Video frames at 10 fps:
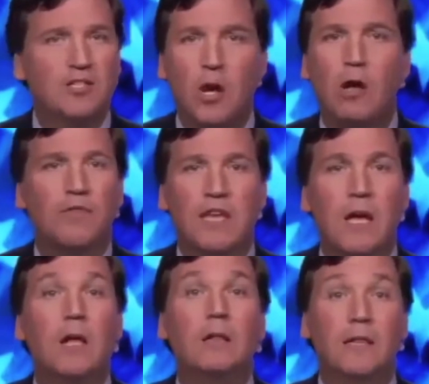Let's call it
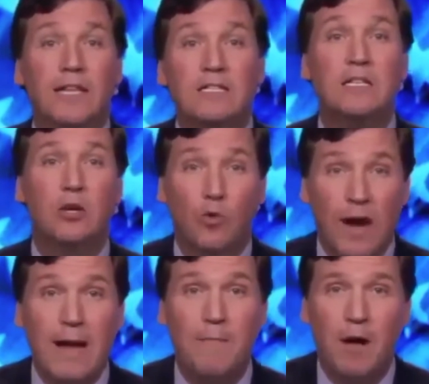the Lindsey
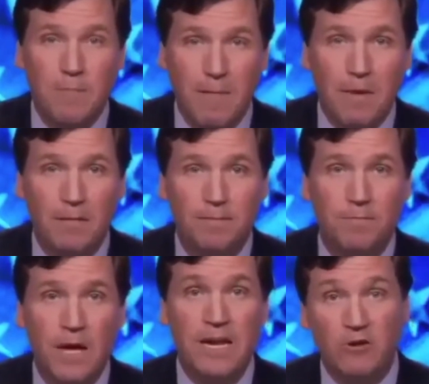Graham Amendment.
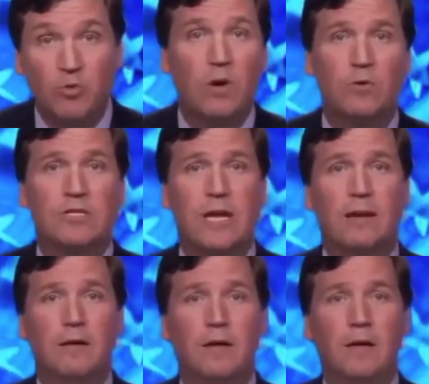And here's what it would
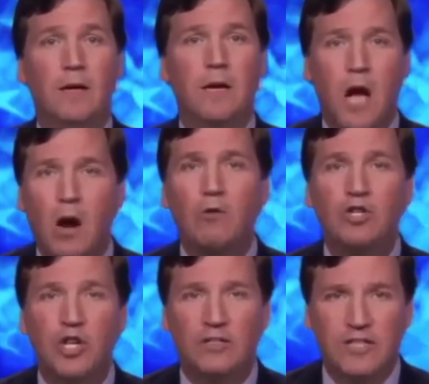say.
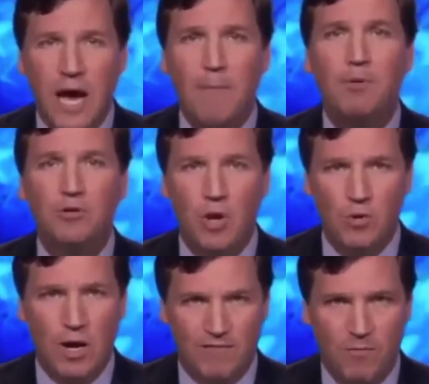Congress shall topple
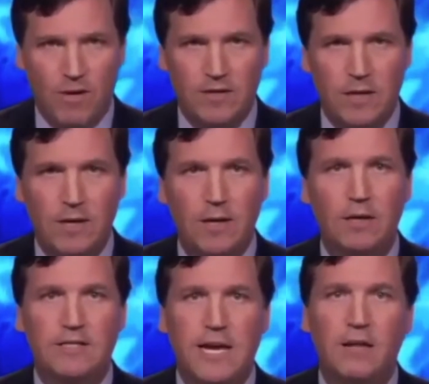no government
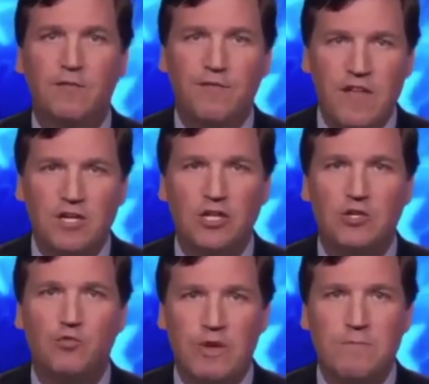until it
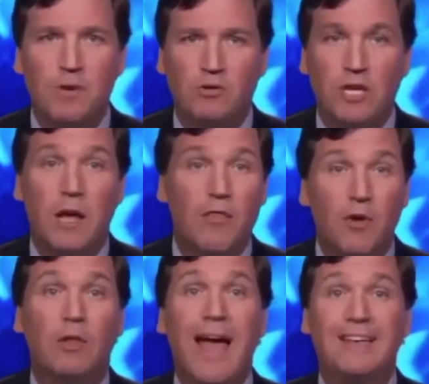finishes rebuilding
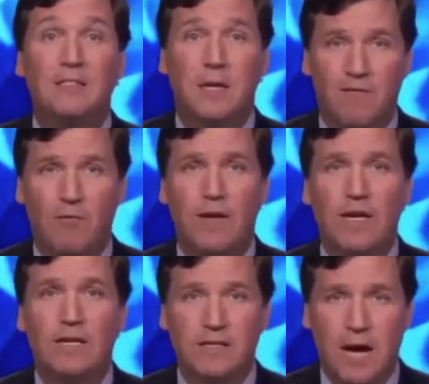the last
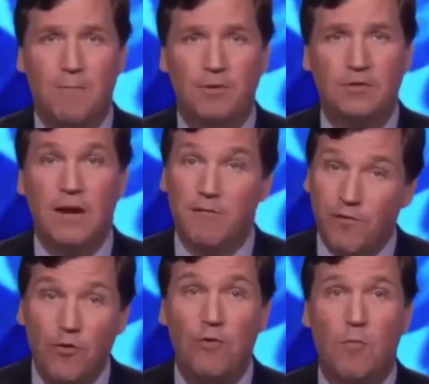government it toppled. And
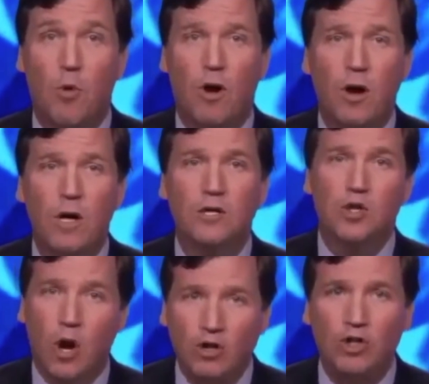furthermore,
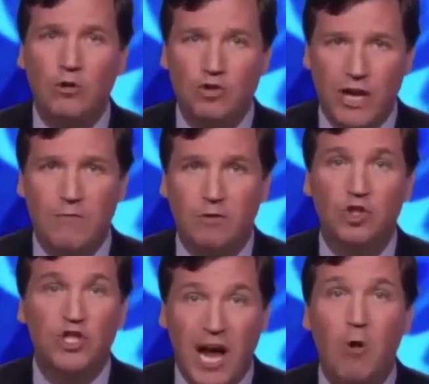talk show
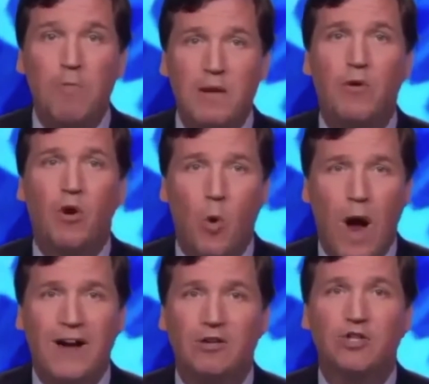generals shall be
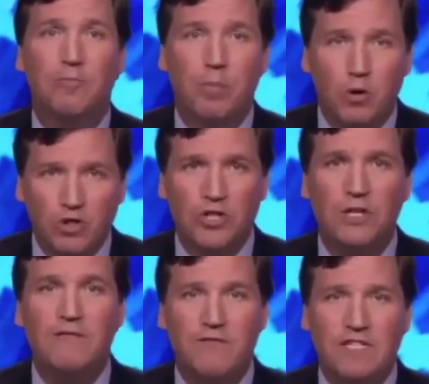required to
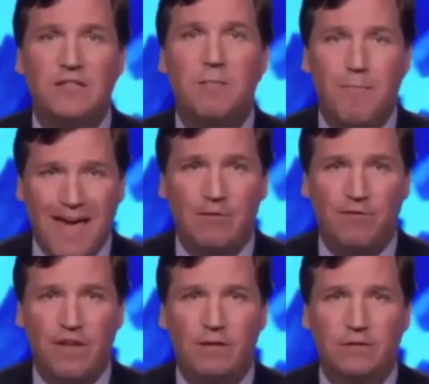personally visit the
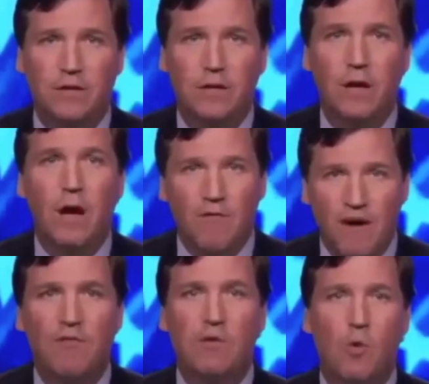battlefield of
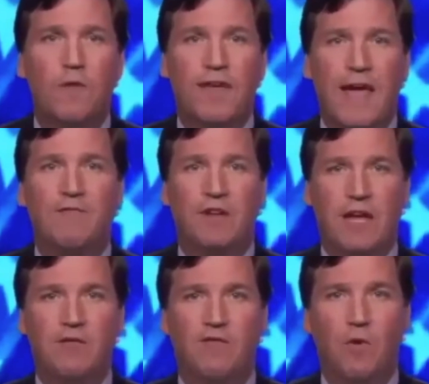every war they
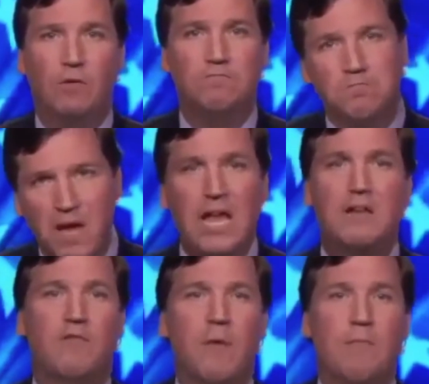advocate for.
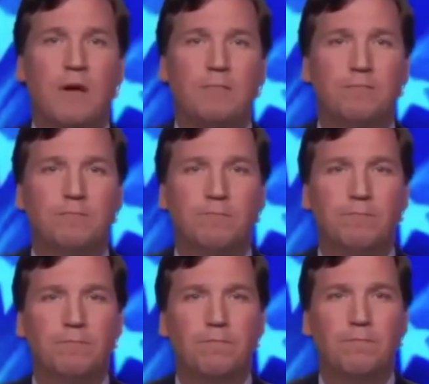End of amendment.
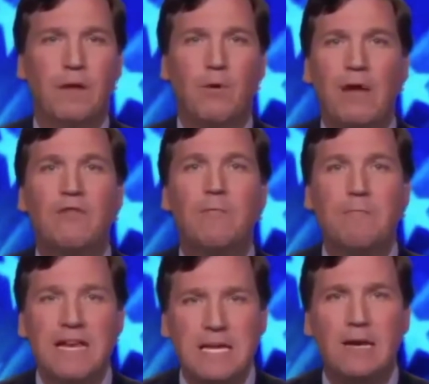That would have an
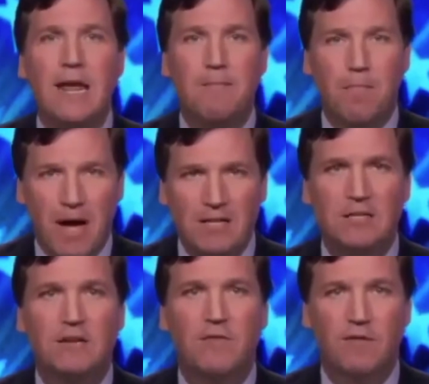immediate and
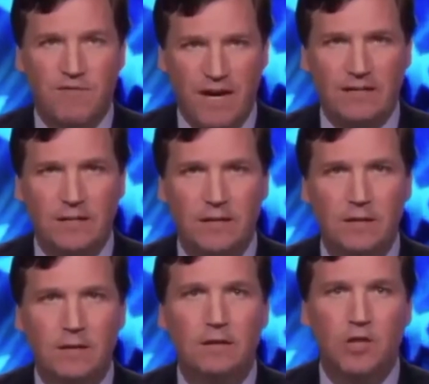positive effect.
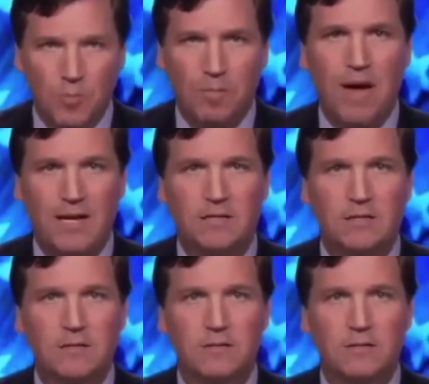Let's hope it passes.